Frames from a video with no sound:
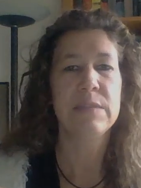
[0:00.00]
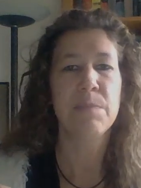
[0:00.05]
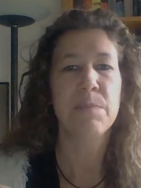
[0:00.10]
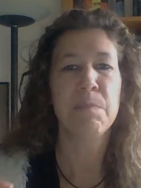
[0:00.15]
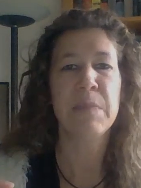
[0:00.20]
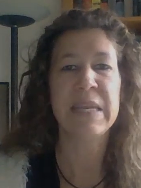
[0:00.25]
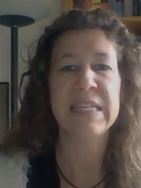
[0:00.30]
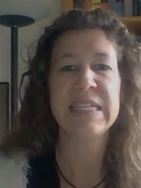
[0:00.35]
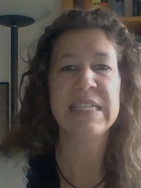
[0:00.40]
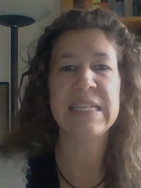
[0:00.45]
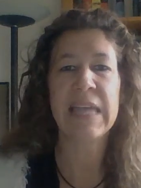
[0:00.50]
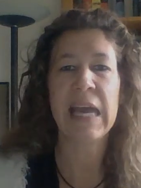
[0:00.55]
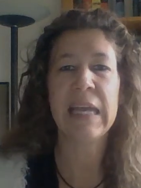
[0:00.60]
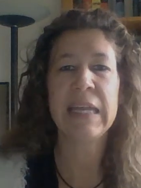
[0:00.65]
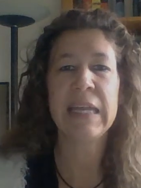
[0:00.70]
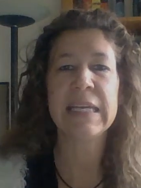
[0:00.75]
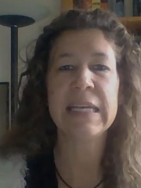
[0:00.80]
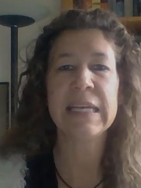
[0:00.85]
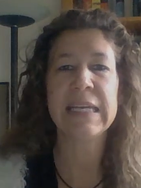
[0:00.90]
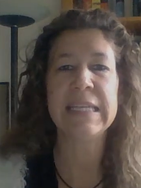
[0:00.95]

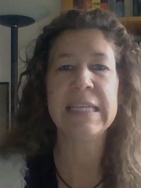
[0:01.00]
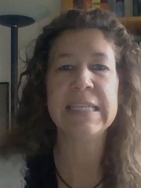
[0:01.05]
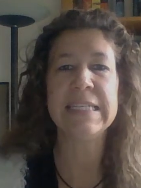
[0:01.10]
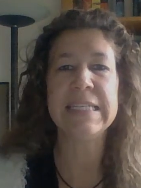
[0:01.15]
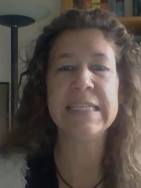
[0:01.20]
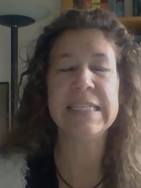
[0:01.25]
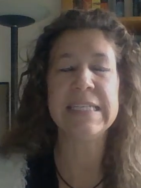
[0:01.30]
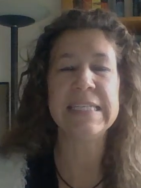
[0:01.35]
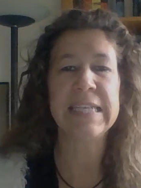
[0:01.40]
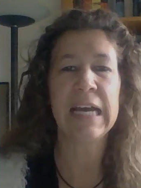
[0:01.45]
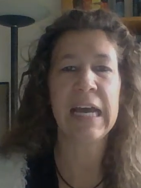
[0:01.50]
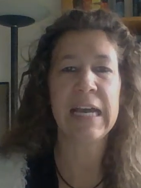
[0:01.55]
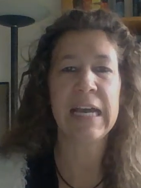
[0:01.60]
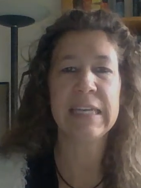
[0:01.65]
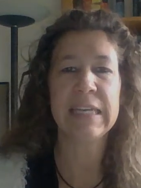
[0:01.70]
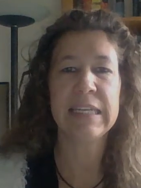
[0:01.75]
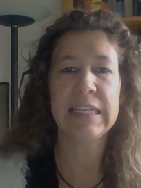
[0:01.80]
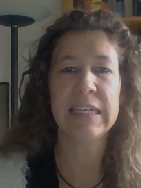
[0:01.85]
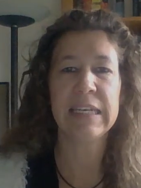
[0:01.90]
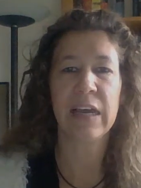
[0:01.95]
mechanically
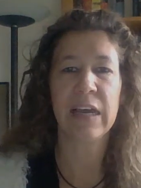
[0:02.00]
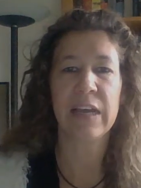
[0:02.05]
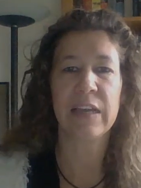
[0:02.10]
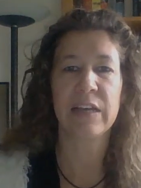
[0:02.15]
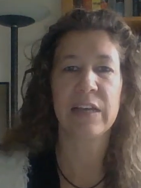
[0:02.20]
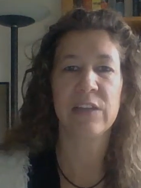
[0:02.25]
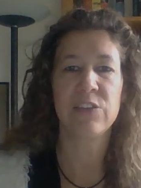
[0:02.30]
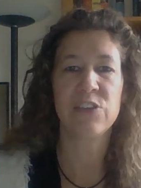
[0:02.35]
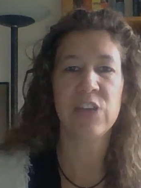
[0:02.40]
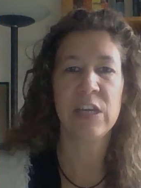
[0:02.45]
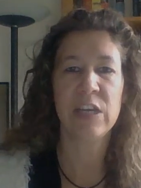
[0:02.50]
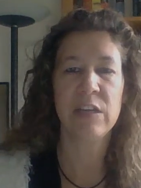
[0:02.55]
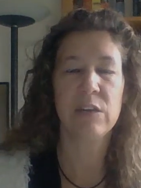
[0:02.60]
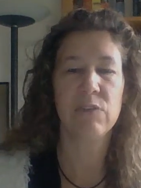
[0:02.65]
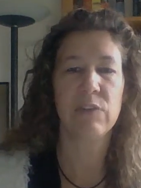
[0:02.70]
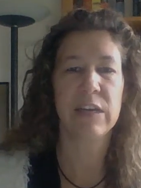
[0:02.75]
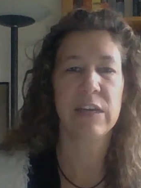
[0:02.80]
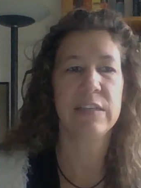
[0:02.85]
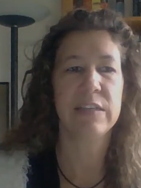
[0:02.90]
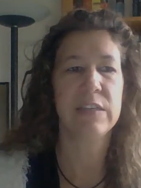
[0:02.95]
designed like a
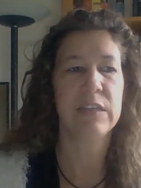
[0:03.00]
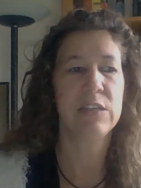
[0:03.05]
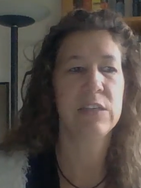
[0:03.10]
generator.